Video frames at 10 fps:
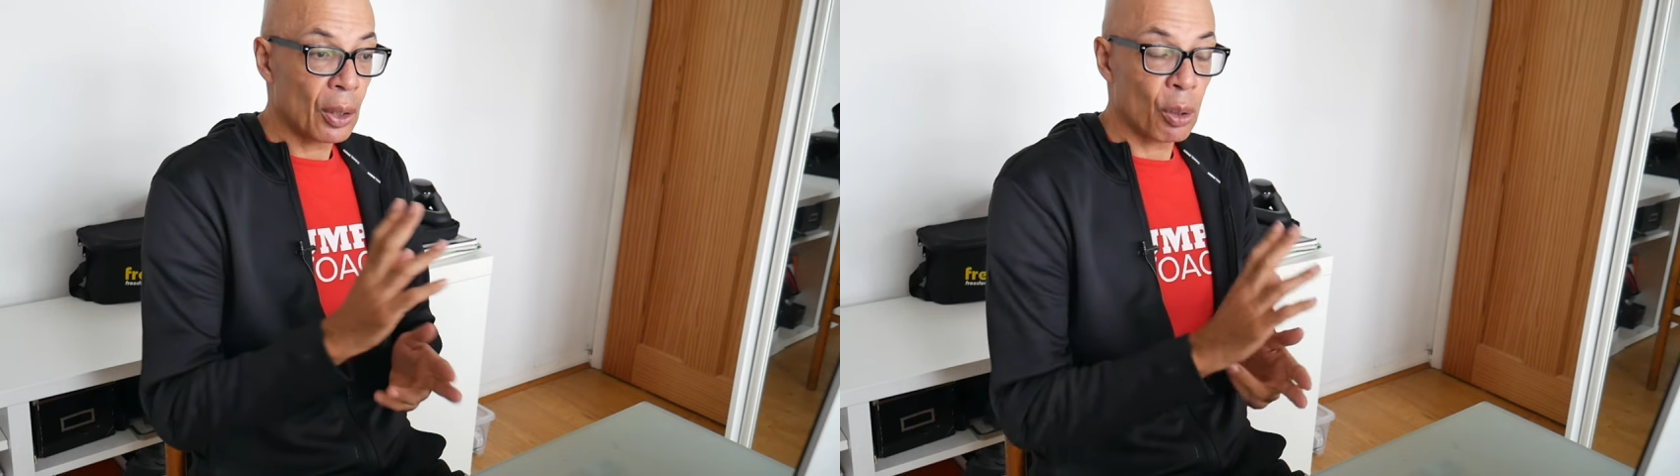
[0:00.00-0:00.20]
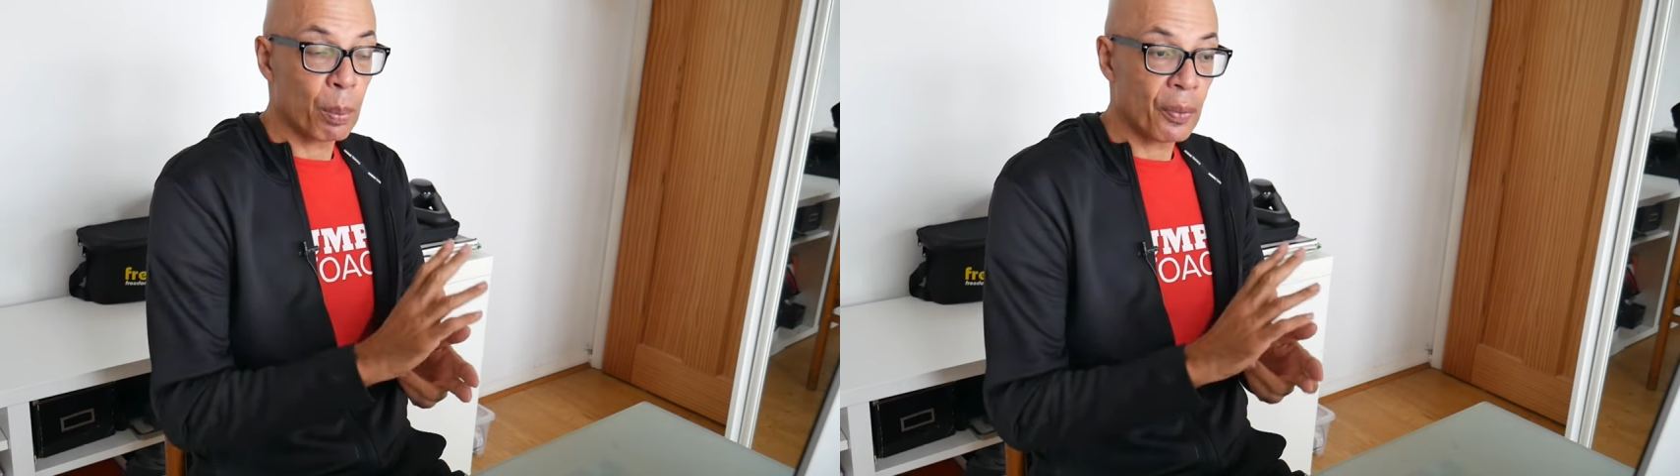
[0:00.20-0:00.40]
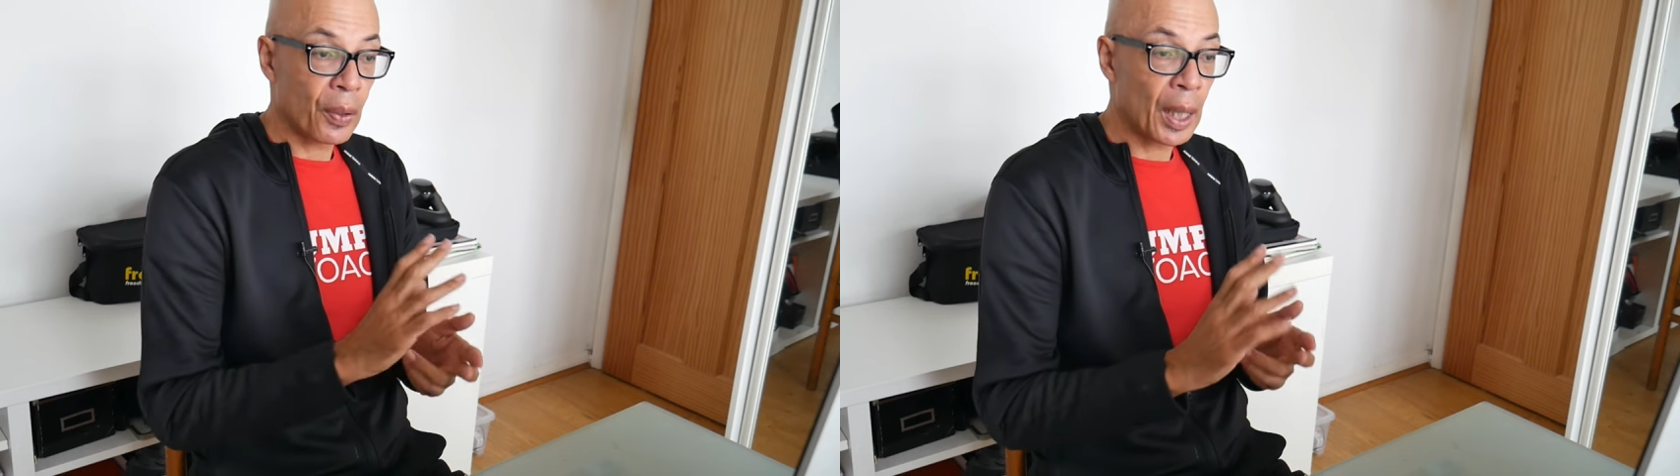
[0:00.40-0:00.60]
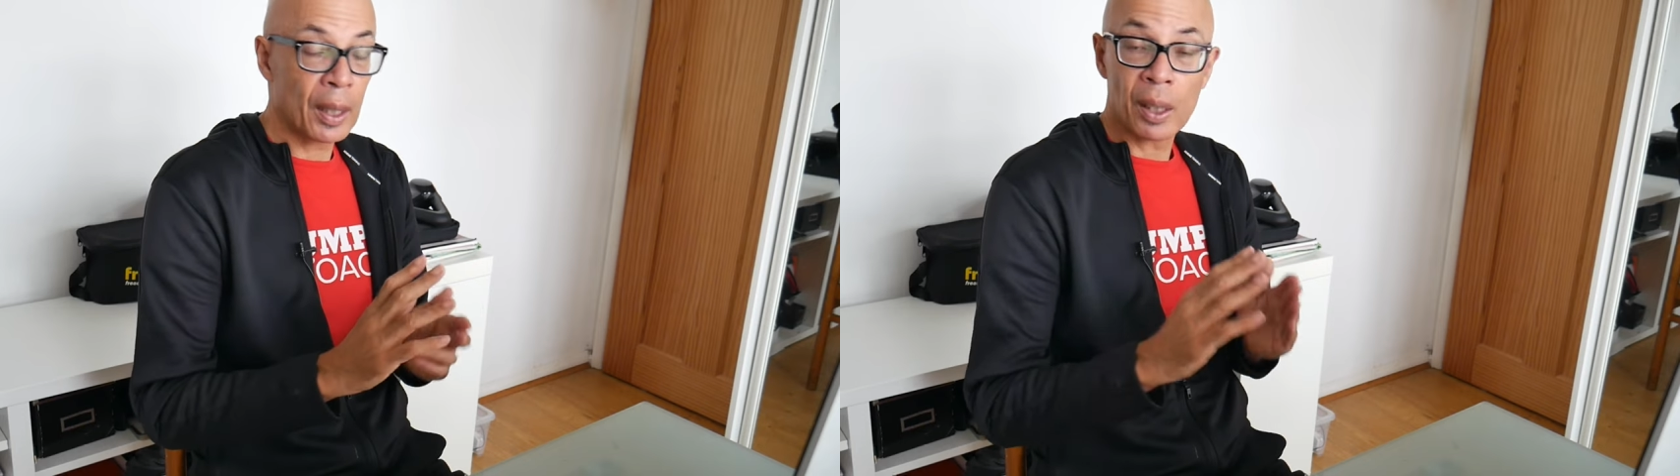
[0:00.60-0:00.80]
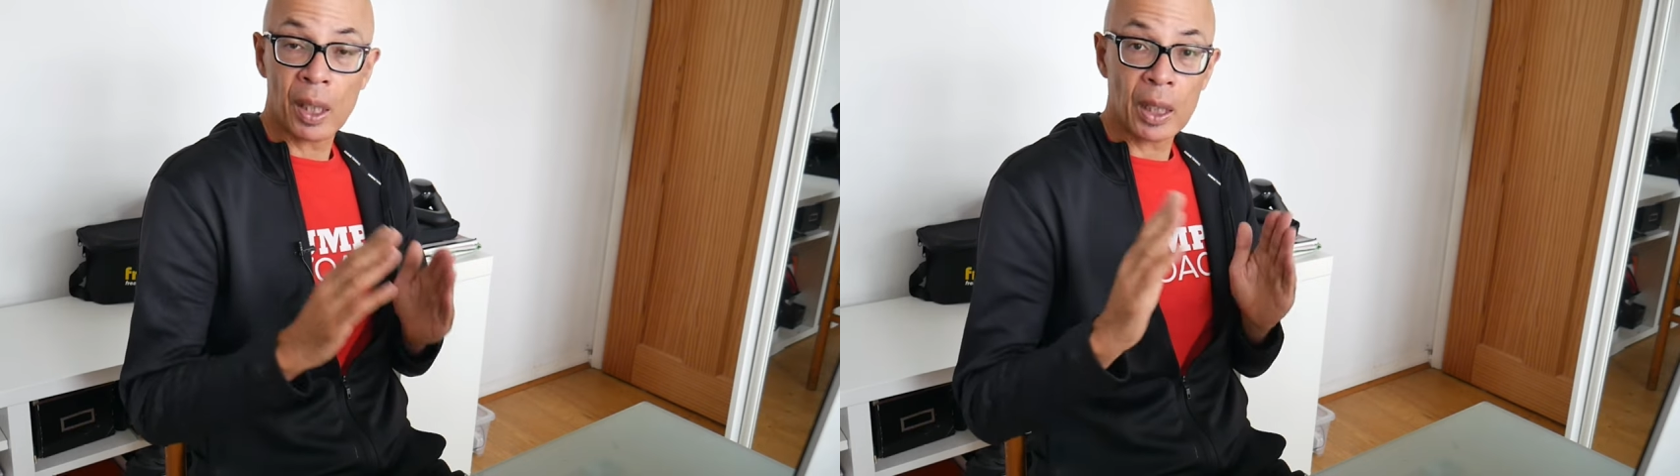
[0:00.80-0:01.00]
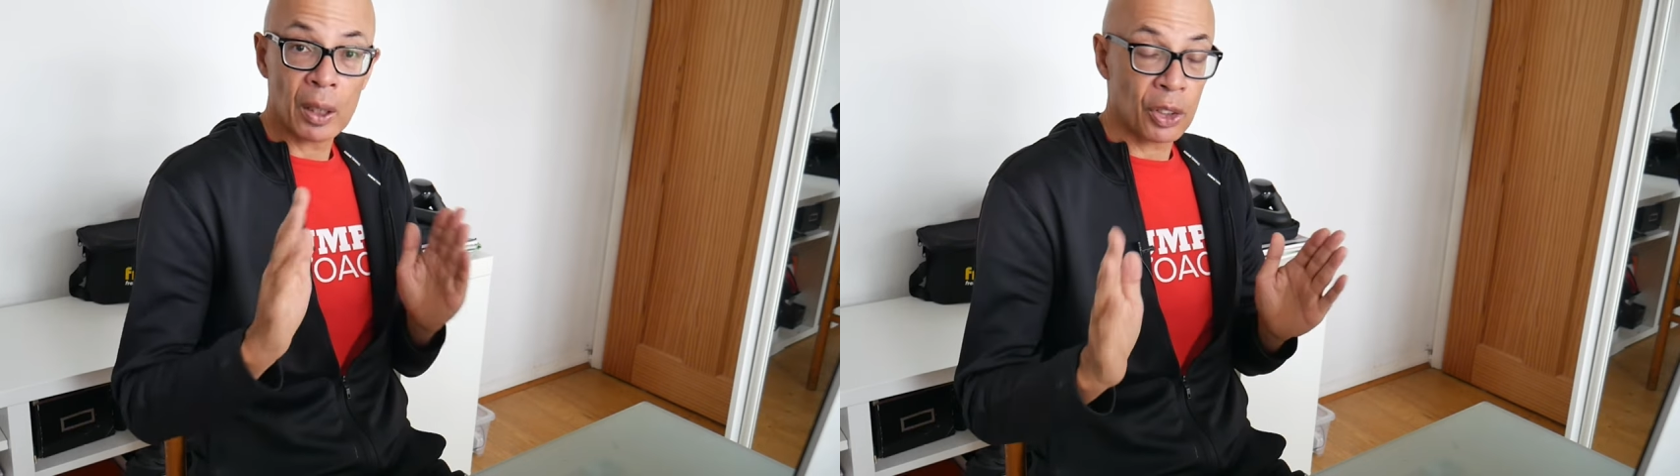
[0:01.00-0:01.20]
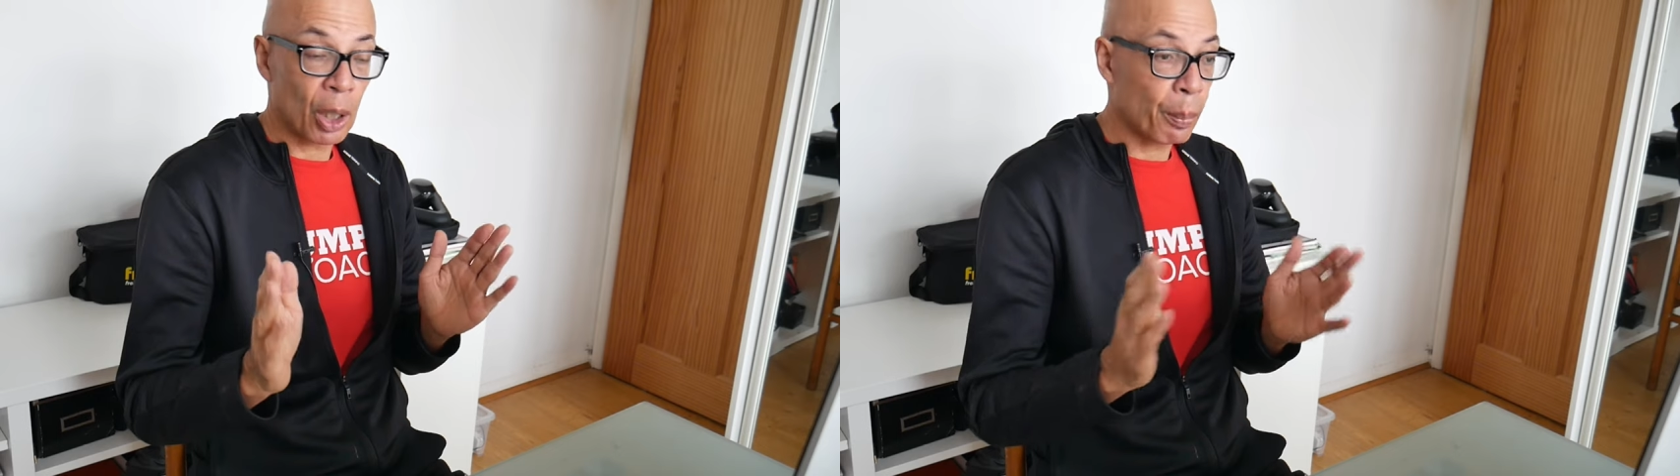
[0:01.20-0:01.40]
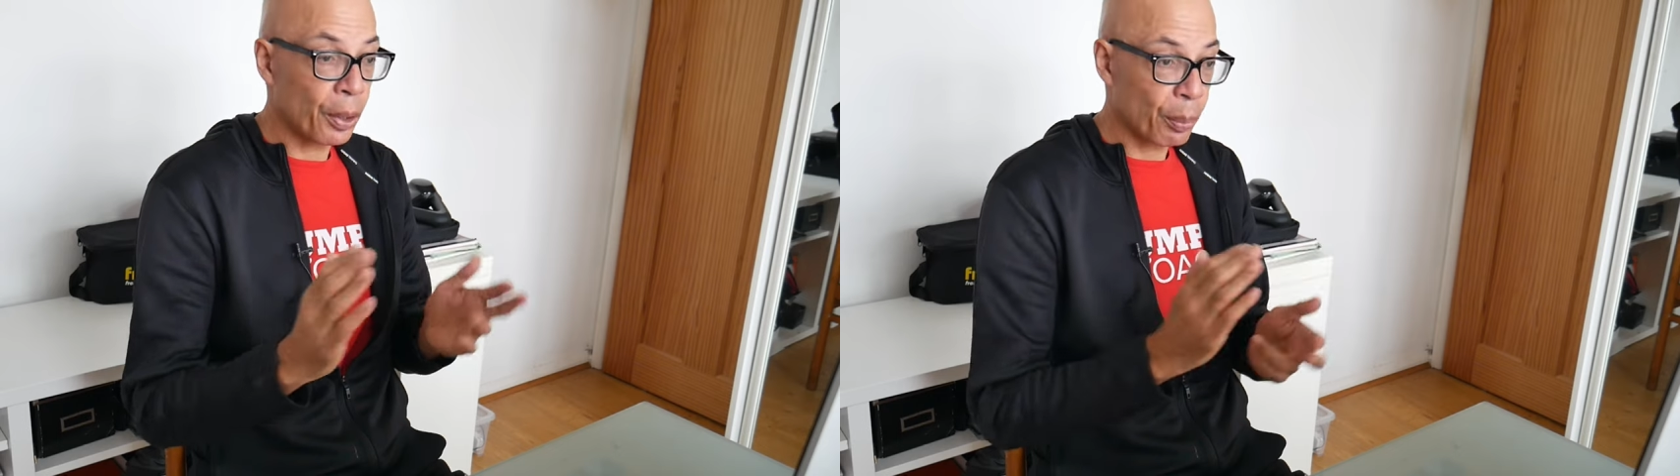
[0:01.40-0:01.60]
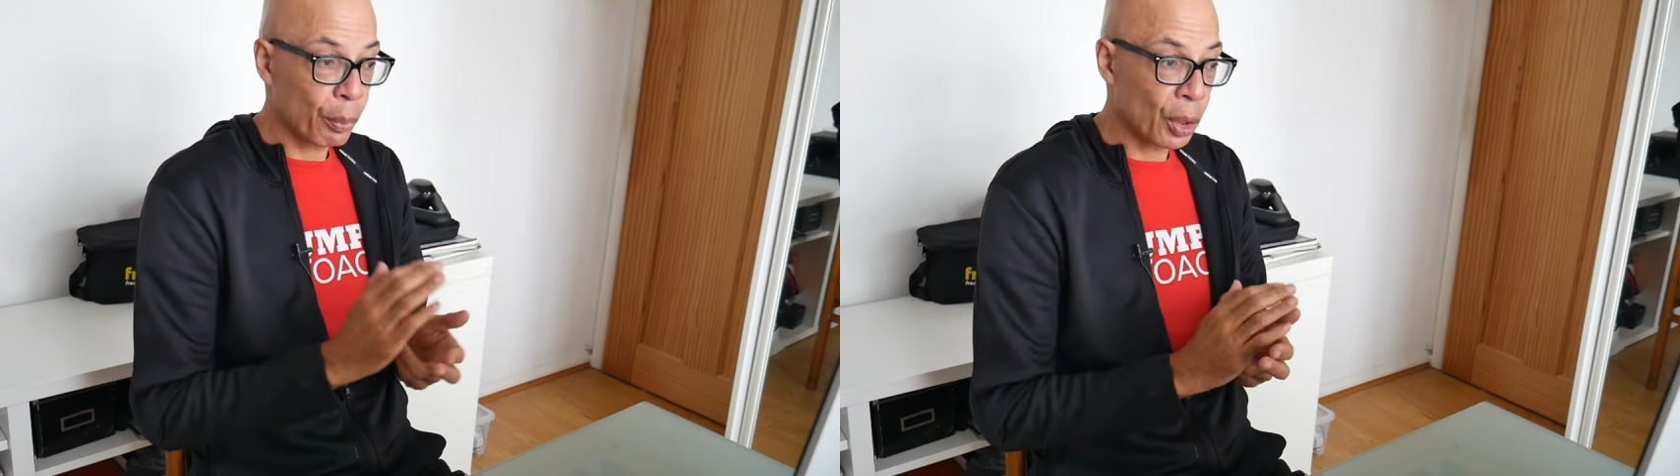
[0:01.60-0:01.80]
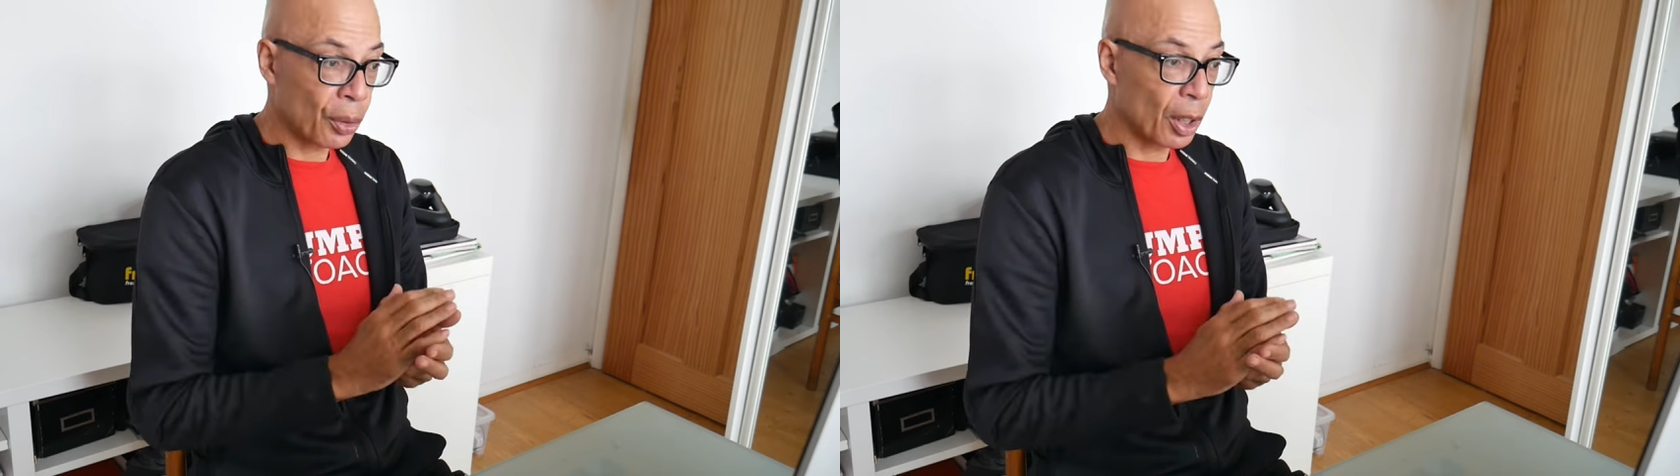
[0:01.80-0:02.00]
you're providing the jumper
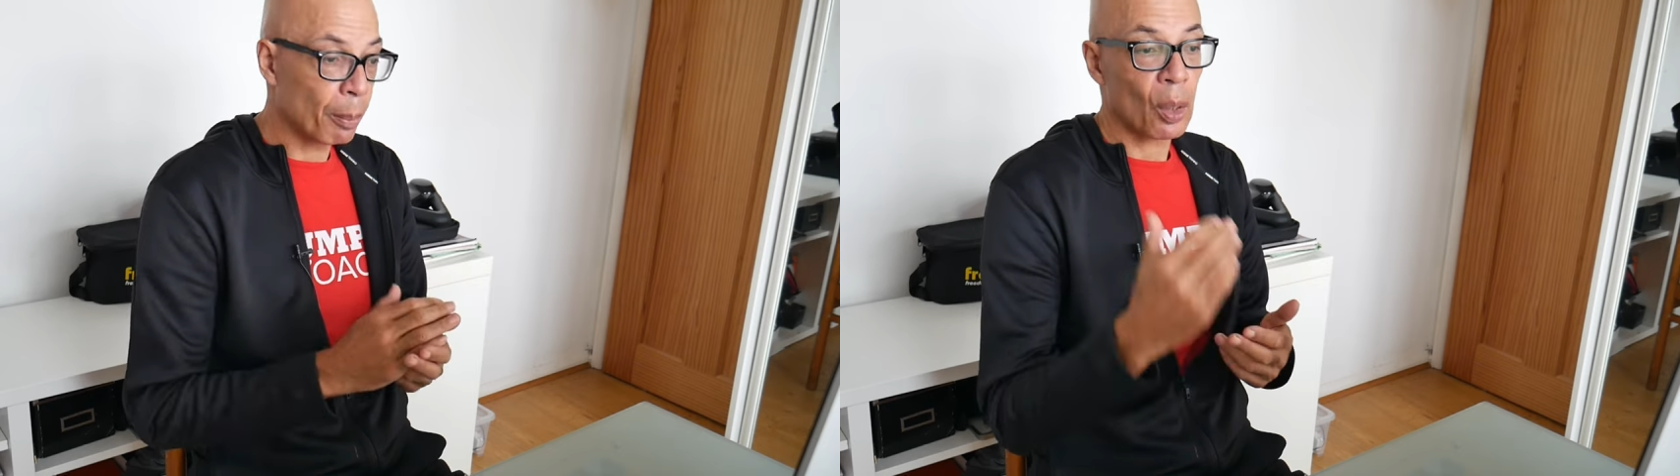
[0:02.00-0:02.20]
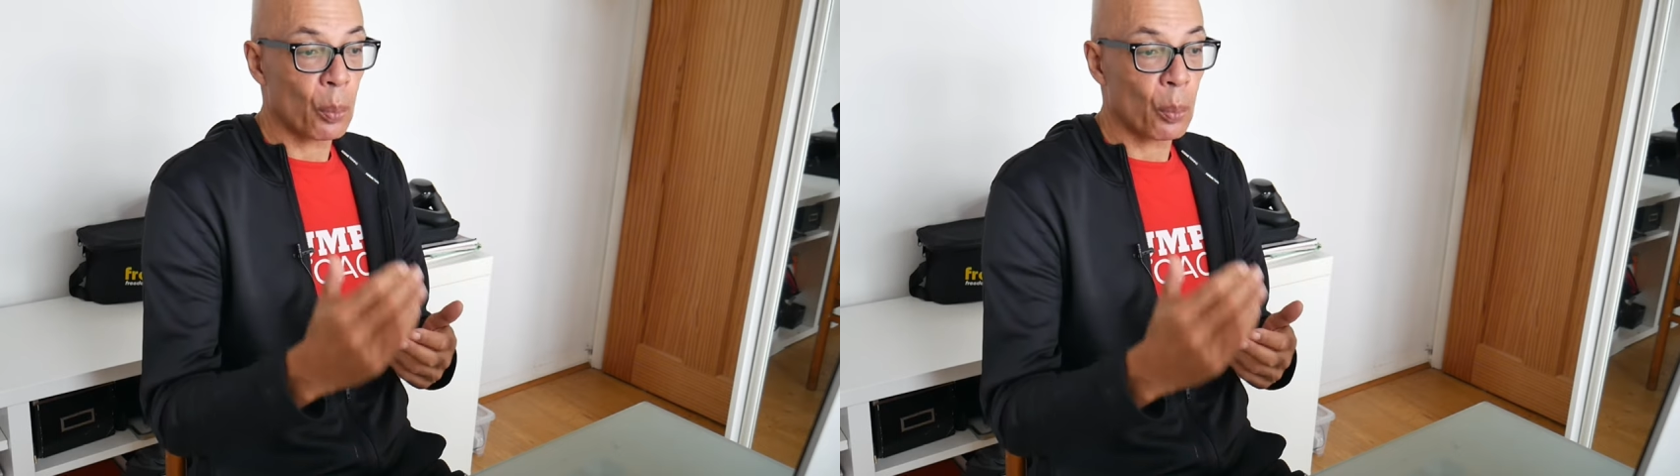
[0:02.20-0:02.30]
sprinter